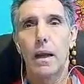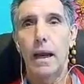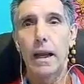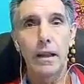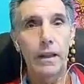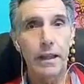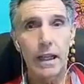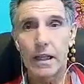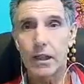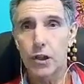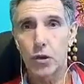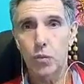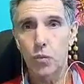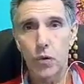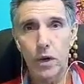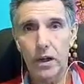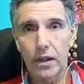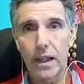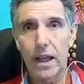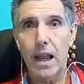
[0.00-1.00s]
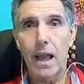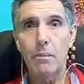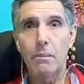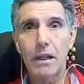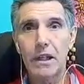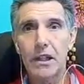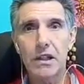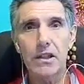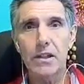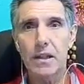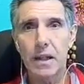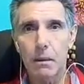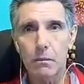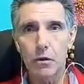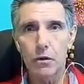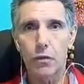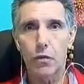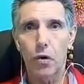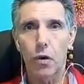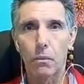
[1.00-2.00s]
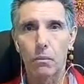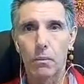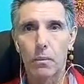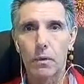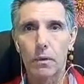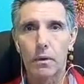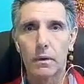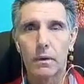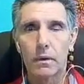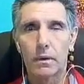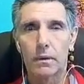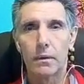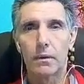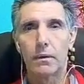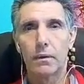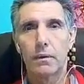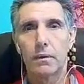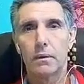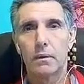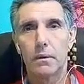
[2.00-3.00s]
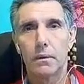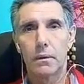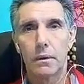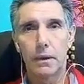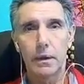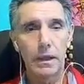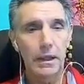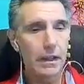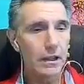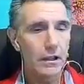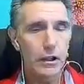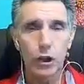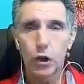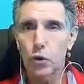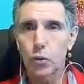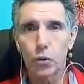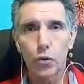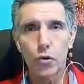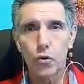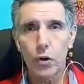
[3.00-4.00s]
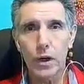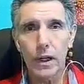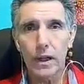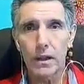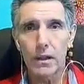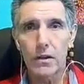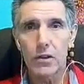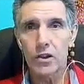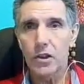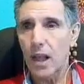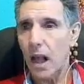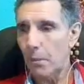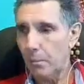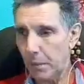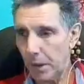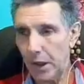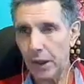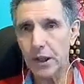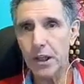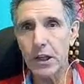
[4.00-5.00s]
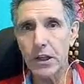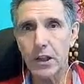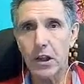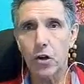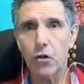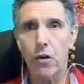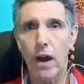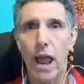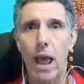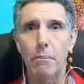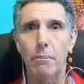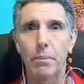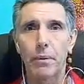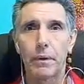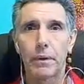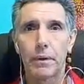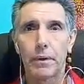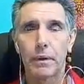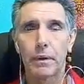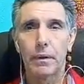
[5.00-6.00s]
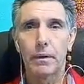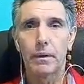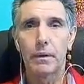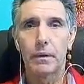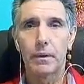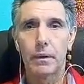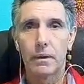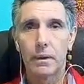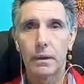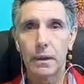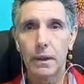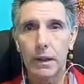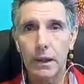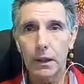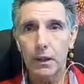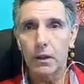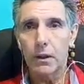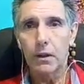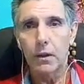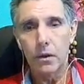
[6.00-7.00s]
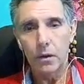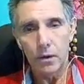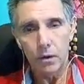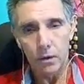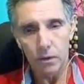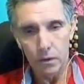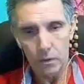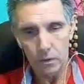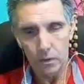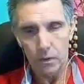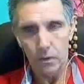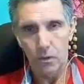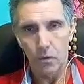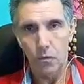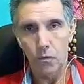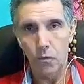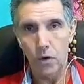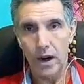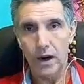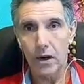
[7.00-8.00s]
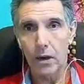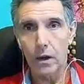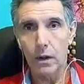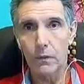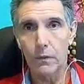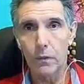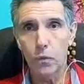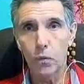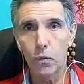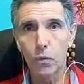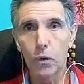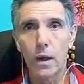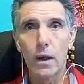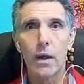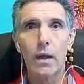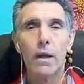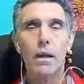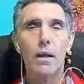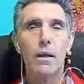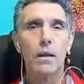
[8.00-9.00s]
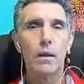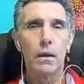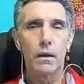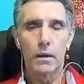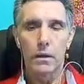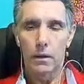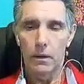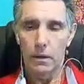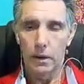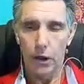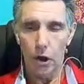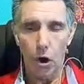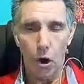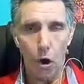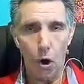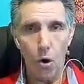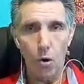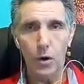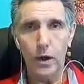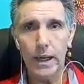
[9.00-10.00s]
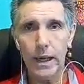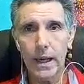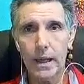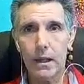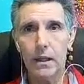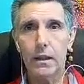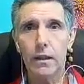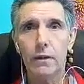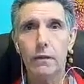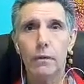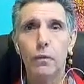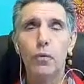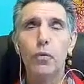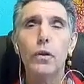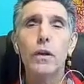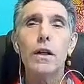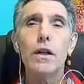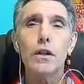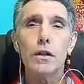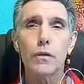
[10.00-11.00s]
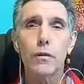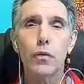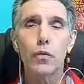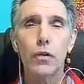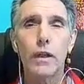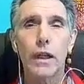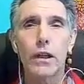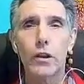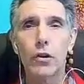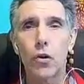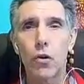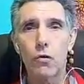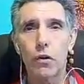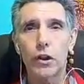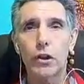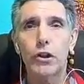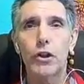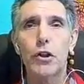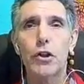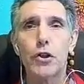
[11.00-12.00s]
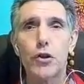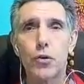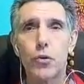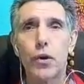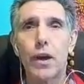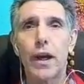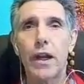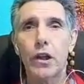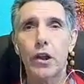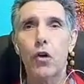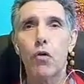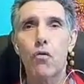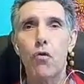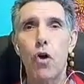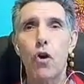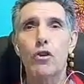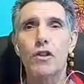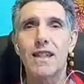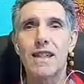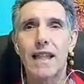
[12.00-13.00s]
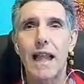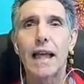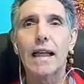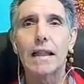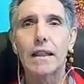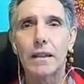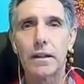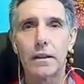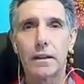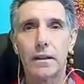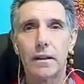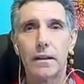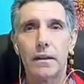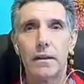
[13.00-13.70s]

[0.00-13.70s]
And that's where diabetes comes from. Easy to treat. Stop eating the crap. Eat regular food. The only healthy food is food that nourishes you in a raw state.